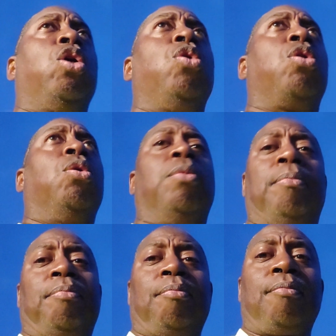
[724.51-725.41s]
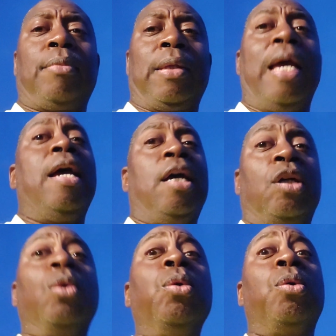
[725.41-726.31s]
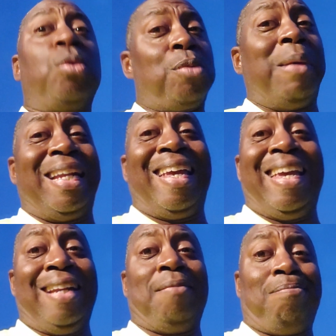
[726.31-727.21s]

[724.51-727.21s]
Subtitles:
Google. Google's been hit